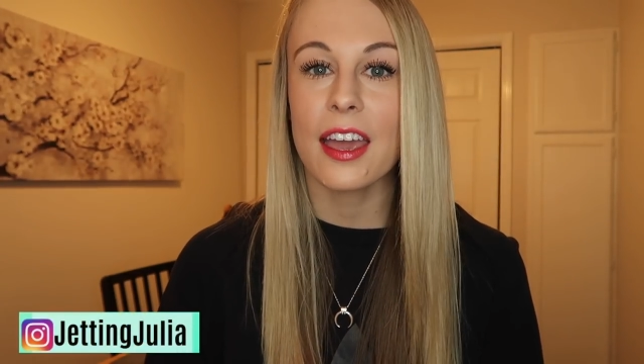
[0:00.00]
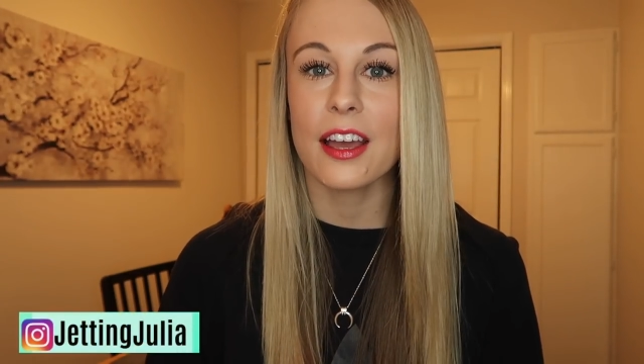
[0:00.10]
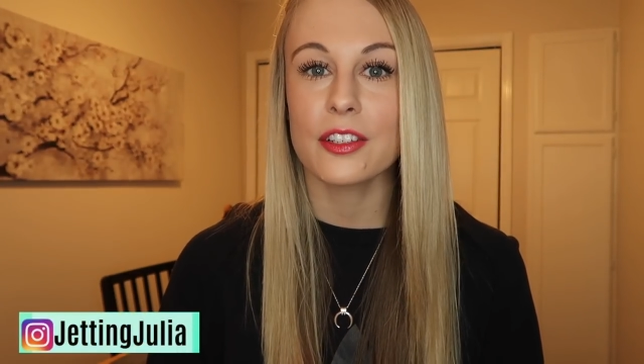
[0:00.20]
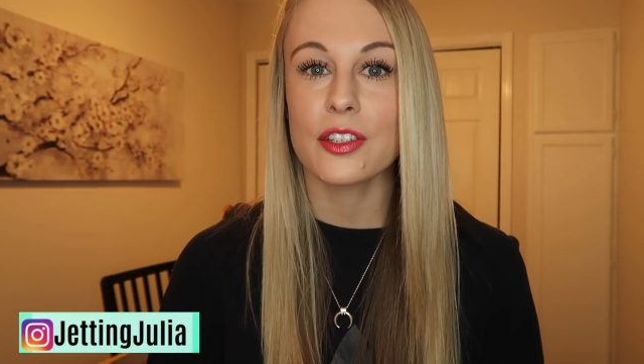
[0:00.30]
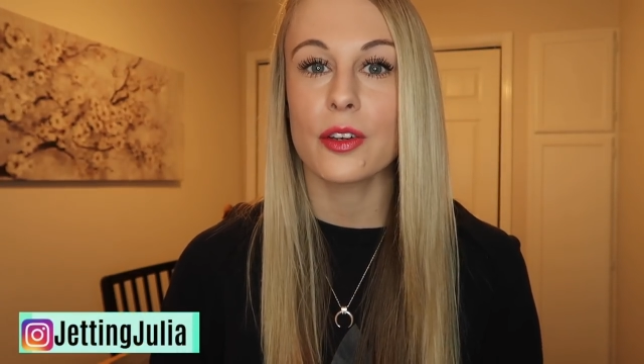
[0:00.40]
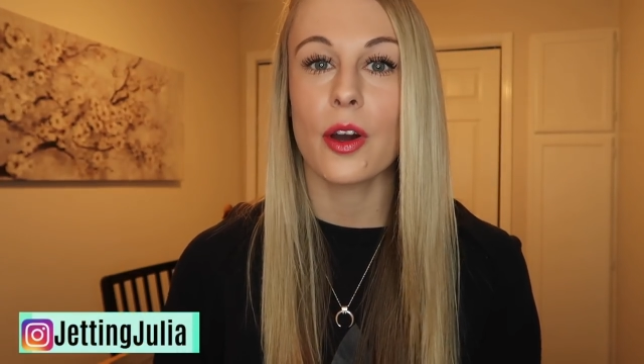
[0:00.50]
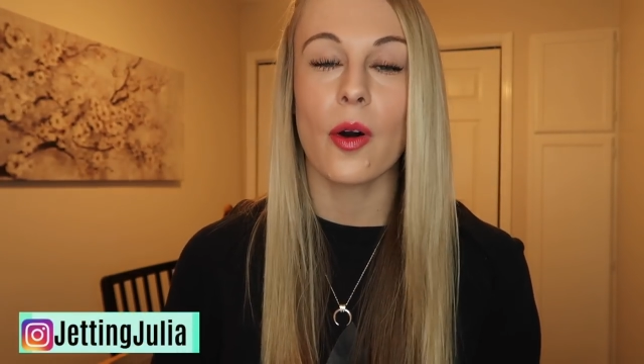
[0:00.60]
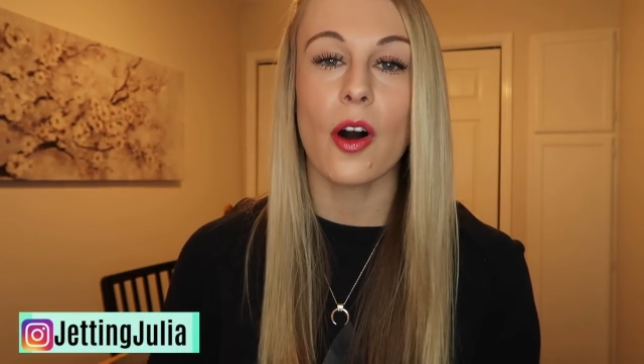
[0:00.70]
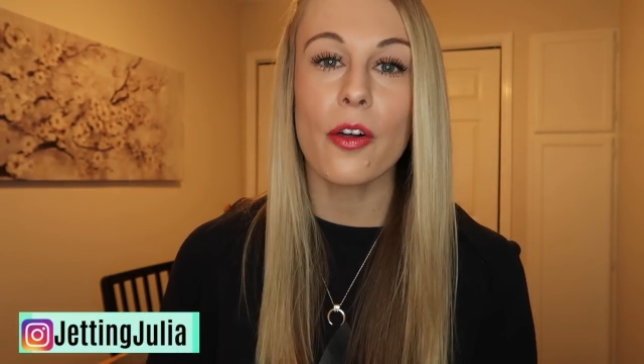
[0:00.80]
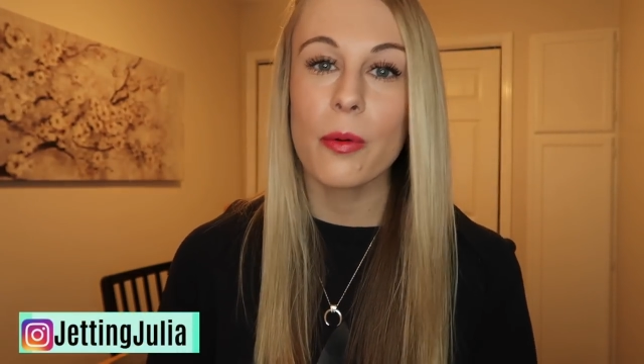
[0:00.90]
and to
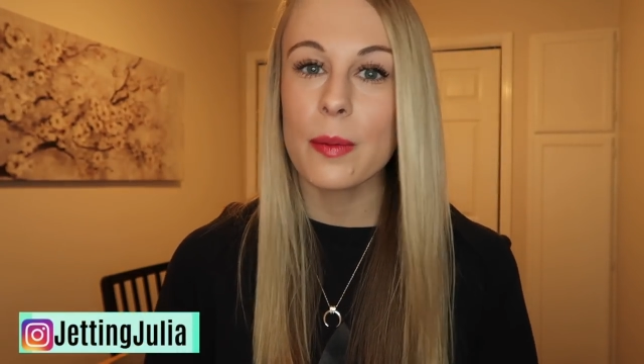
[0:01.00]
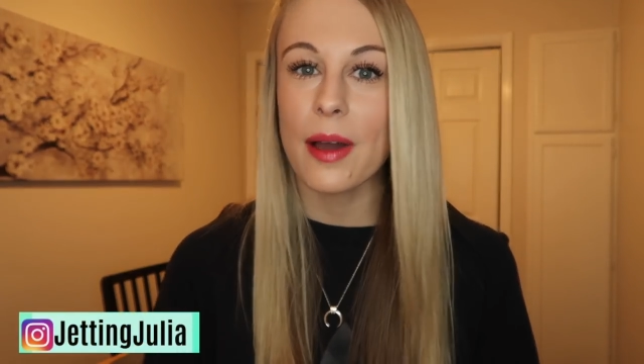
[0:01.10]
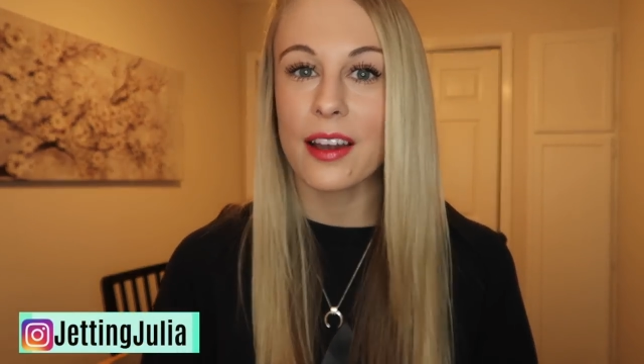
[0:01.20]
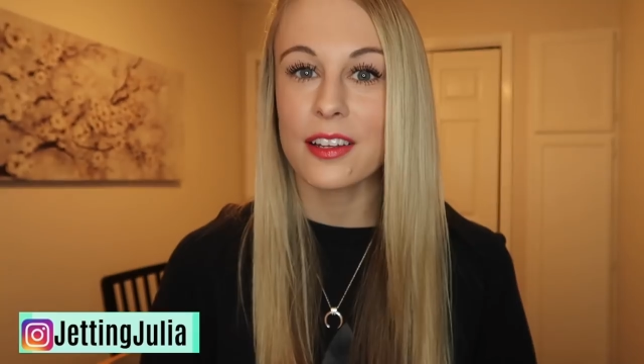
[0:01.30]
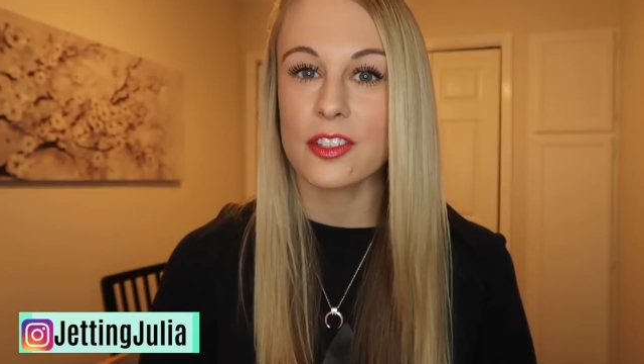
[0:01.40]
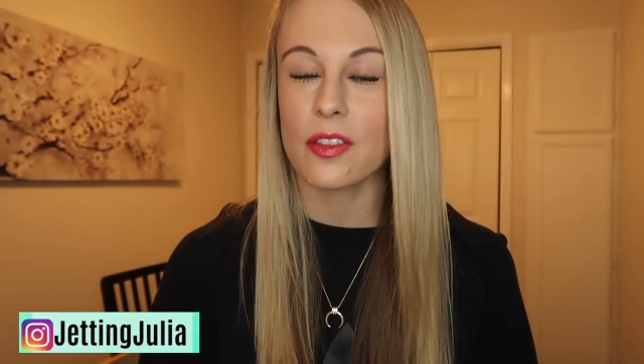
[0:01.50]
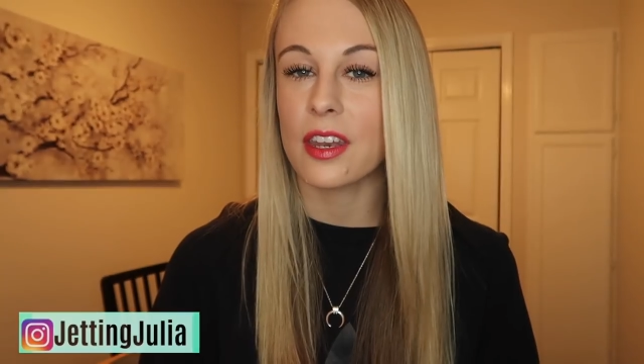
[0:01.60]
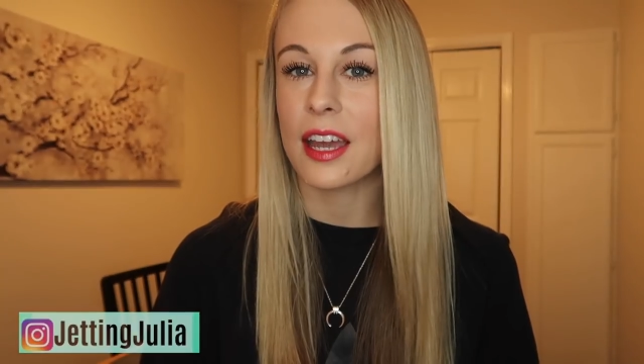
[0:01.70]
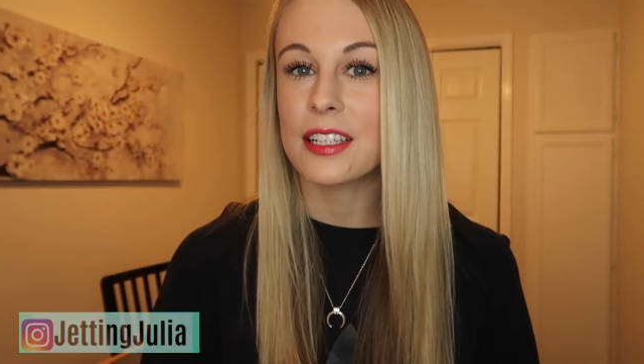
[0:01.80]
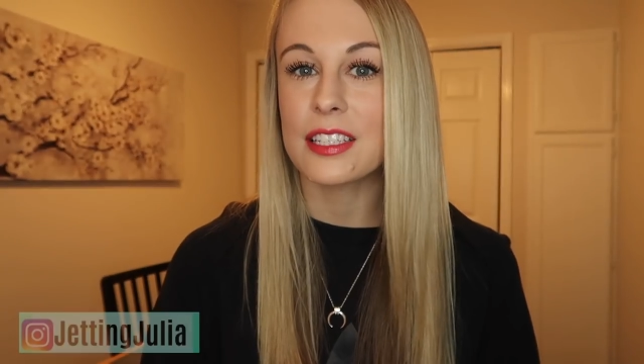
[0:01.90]
go all the way back until
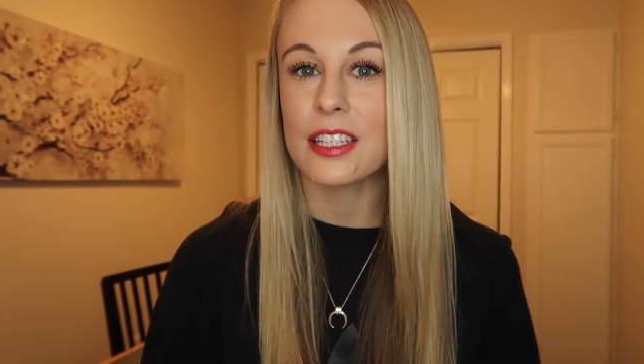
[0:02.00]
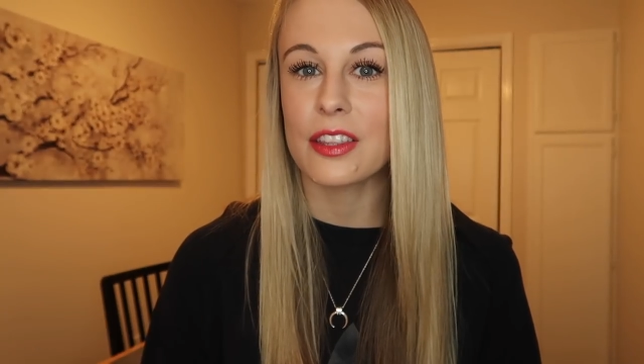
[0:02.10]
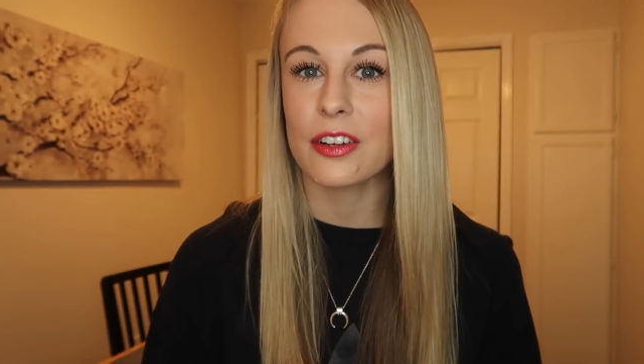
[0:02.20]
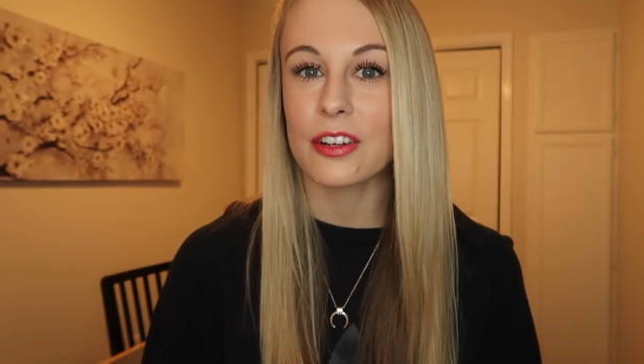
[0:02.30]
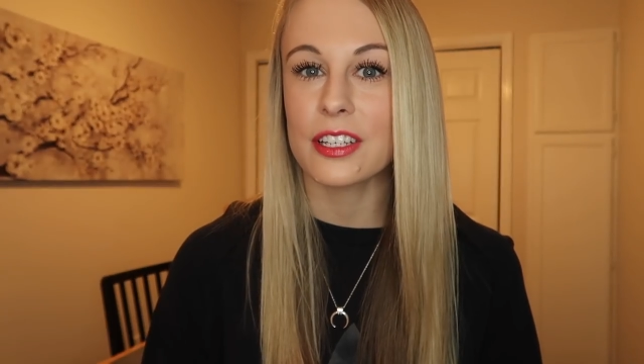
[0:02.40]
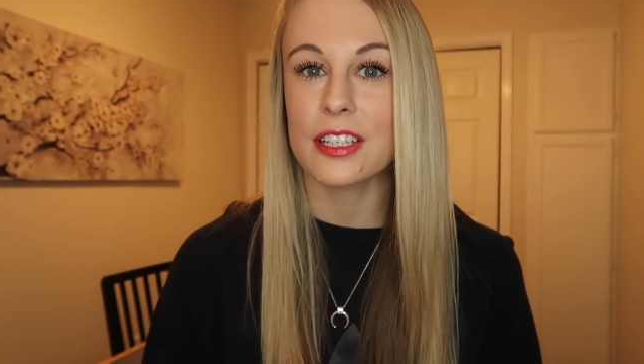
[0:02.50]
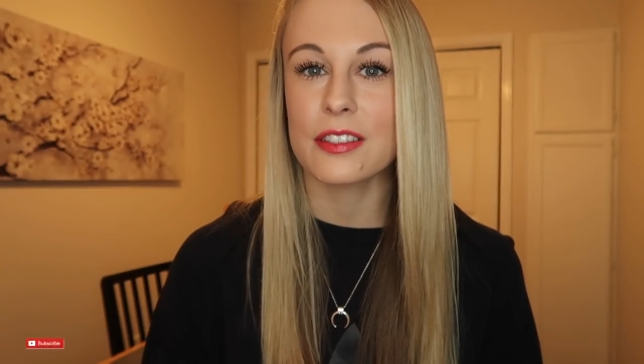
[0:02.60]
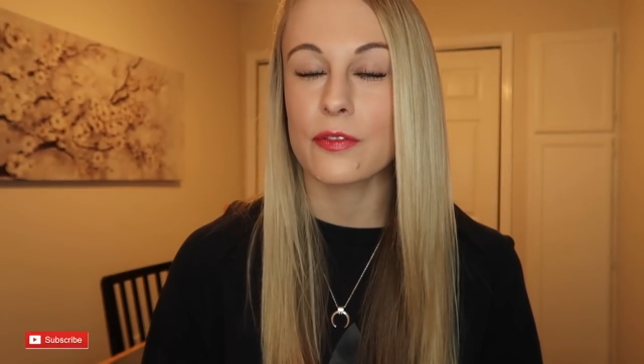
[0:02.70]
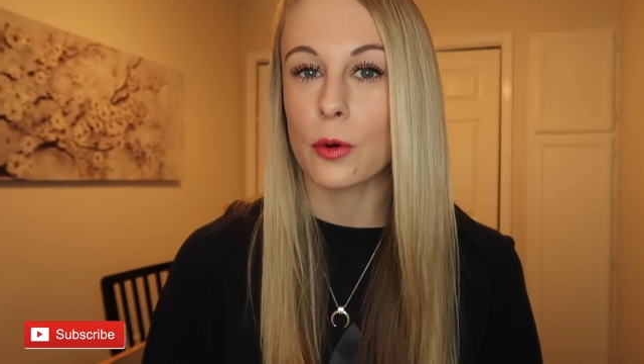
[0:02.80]
the 1930s,